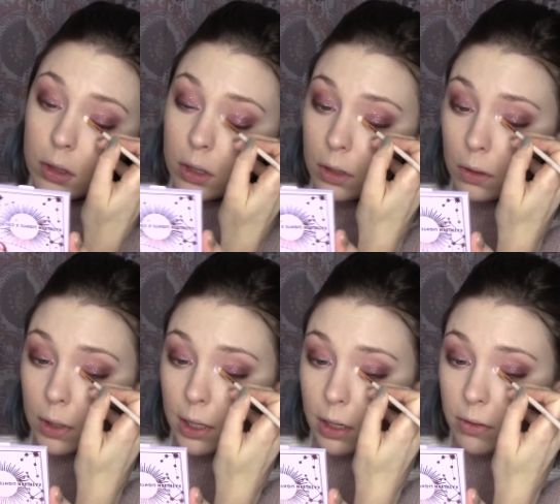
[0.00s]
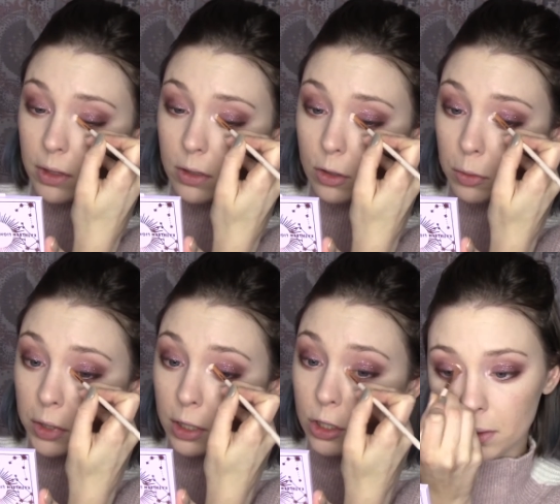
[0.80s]
Oh, I love this so
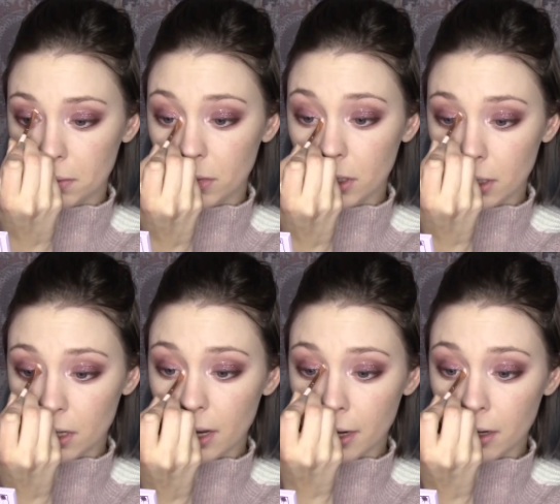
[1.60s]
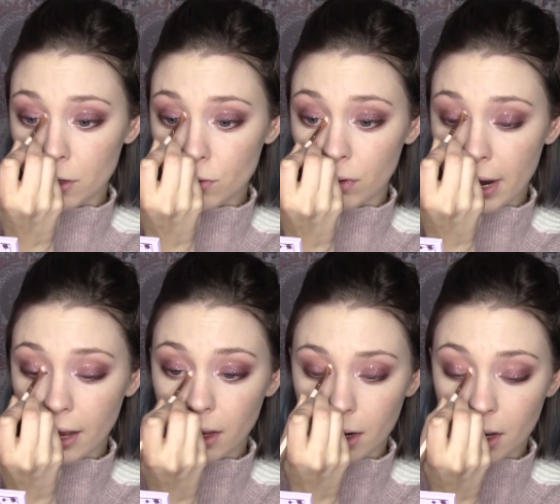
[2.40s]
much. I'm going to kind of drag
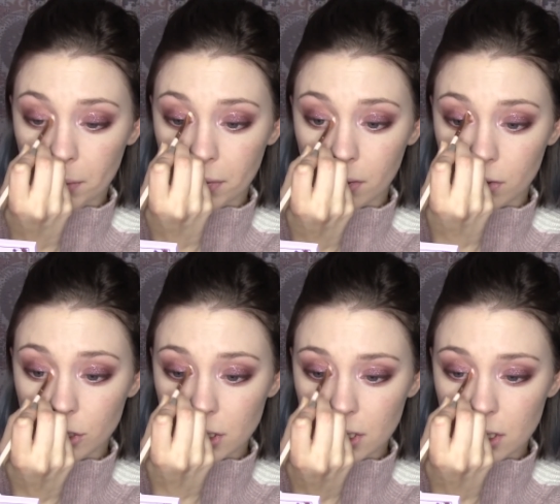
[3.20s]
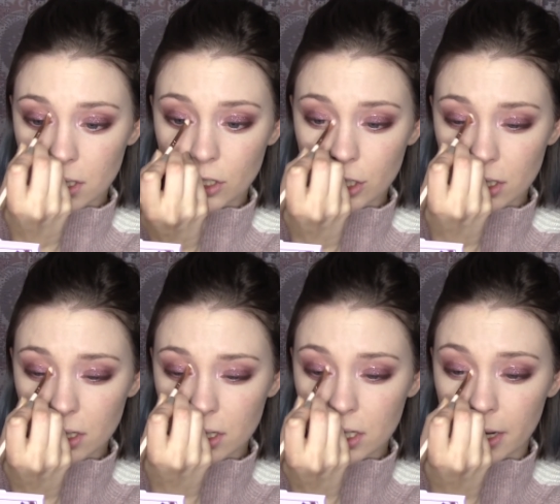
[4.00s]
it up just a
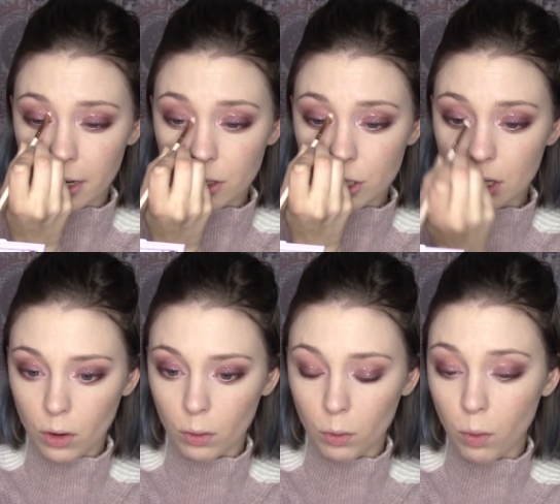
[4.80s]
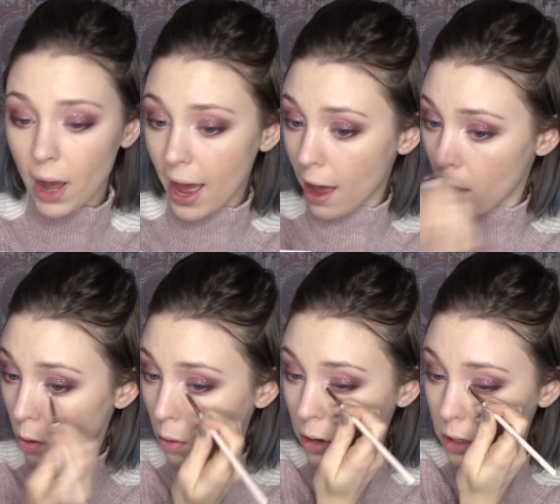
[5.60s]
touch.
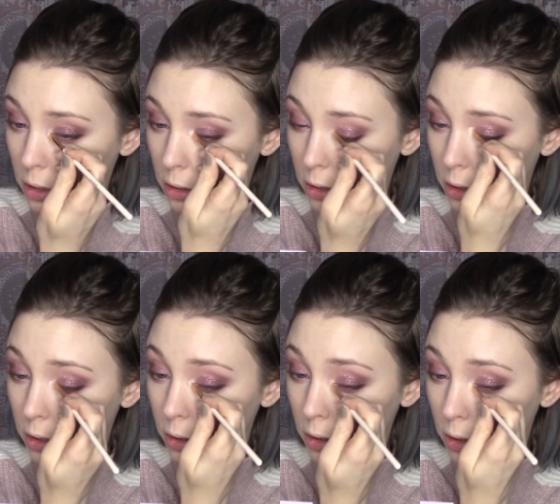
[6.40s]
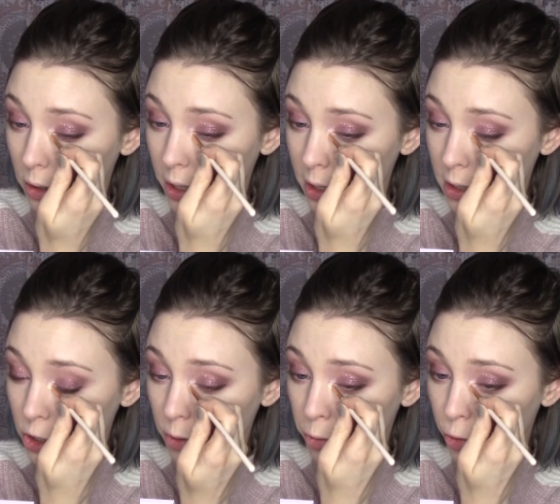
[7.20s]
Wow. Oh, that is such
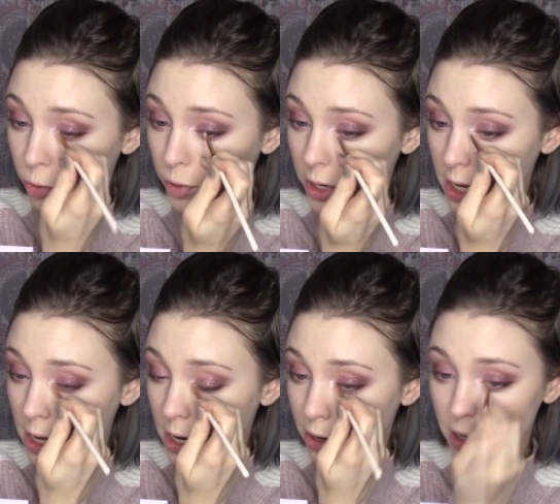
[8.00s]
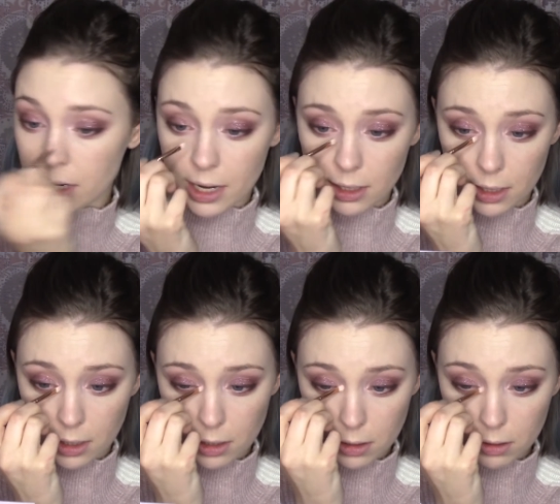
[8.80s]
a pretty
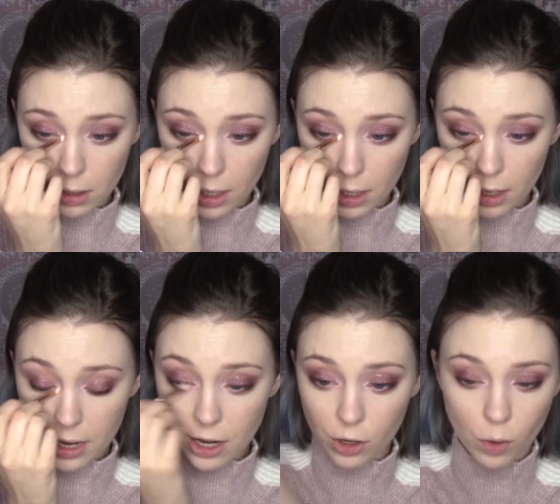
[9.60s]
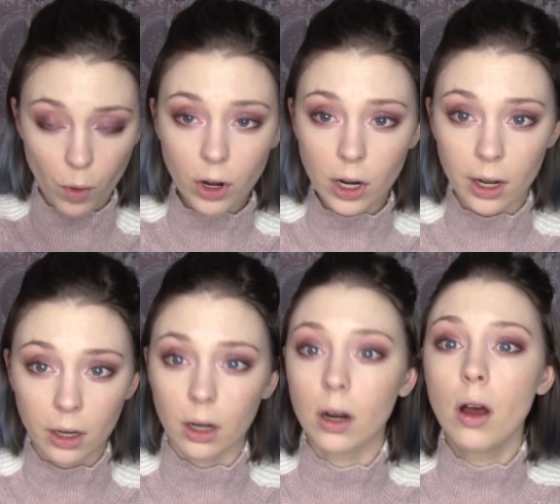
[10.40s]
iridescent inner corner color.